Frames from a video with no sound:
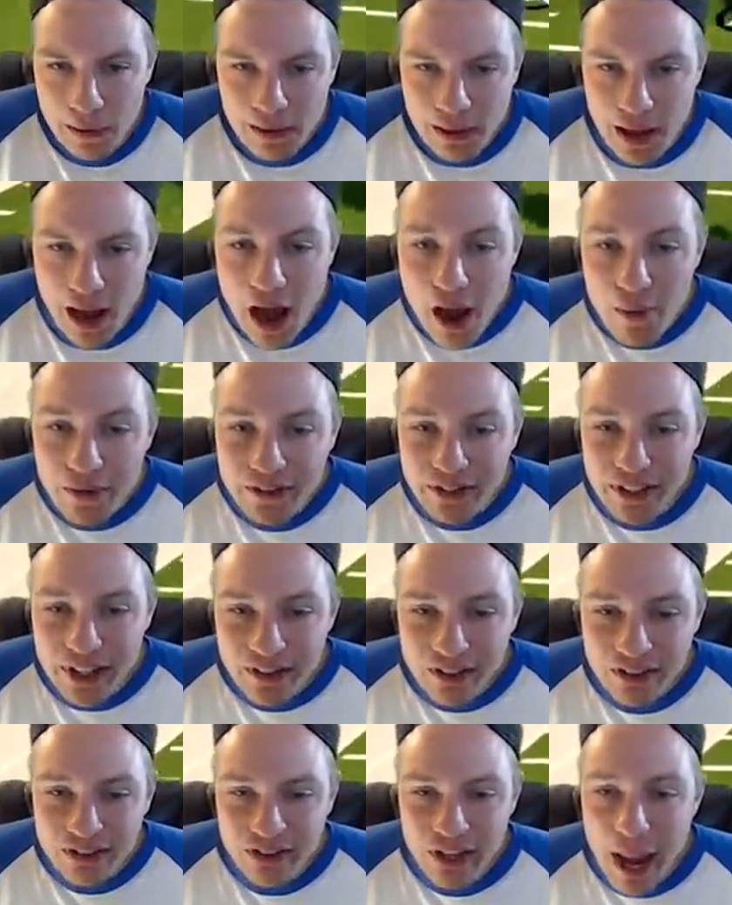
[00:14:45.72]
Oh, it's
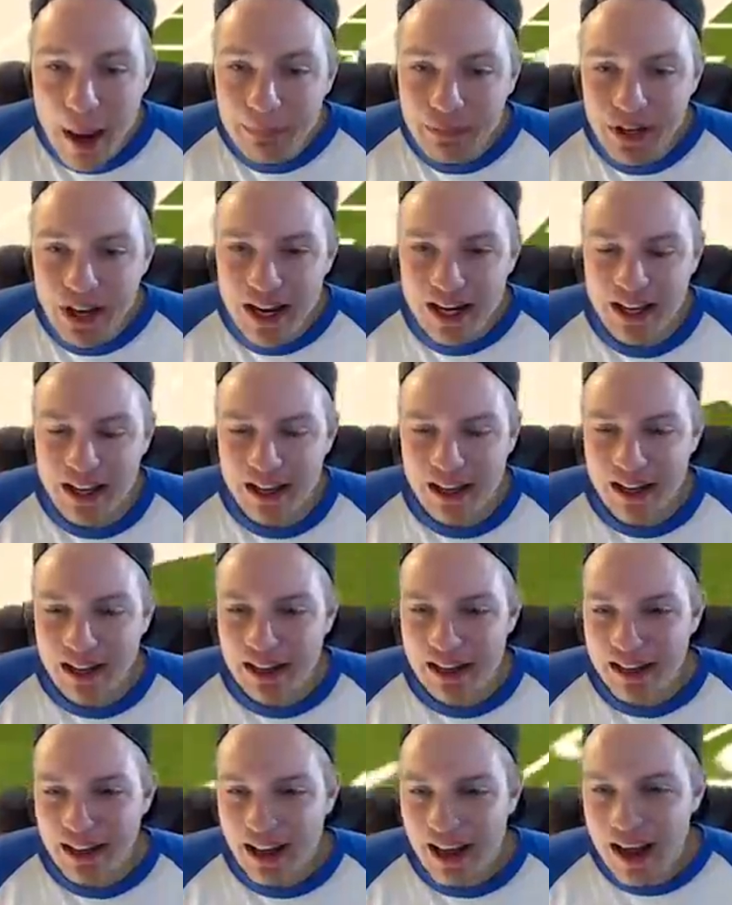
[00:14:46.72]
intercepted!
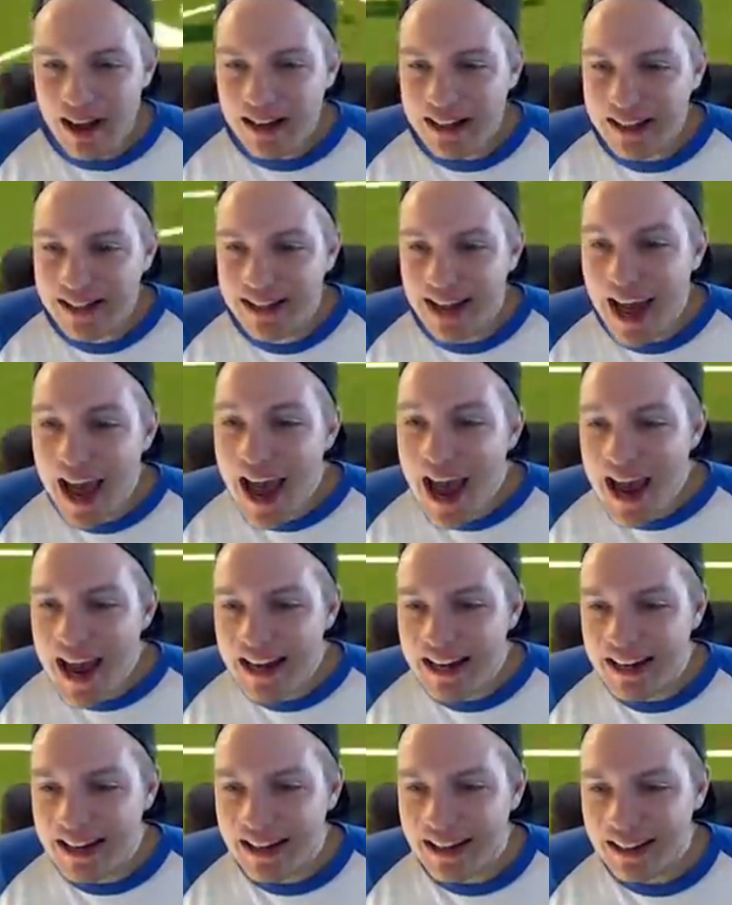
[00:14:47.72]

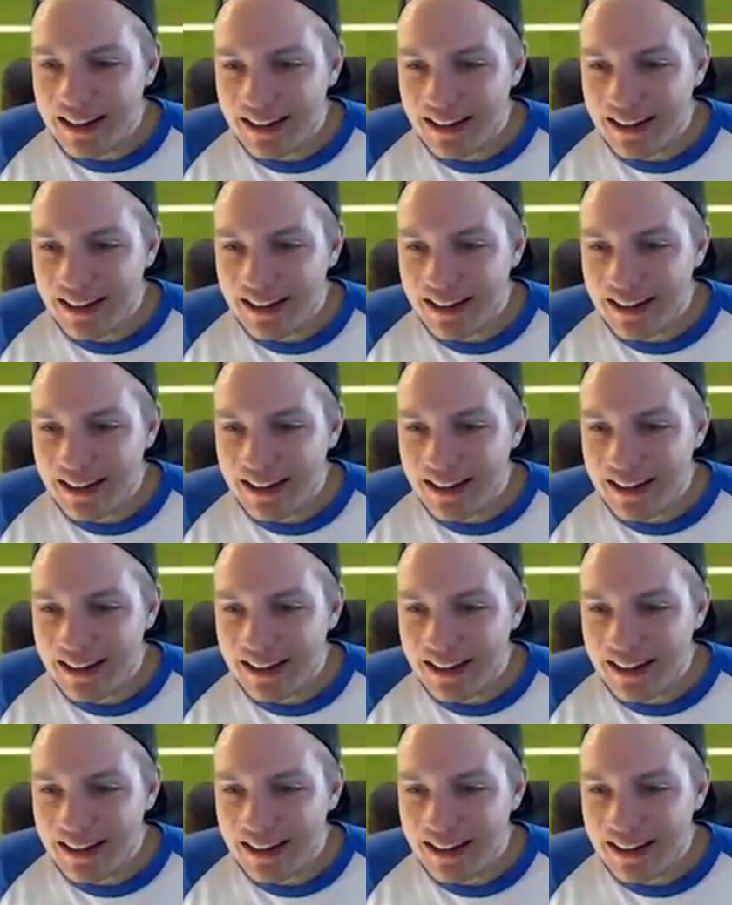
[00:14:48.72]
Again!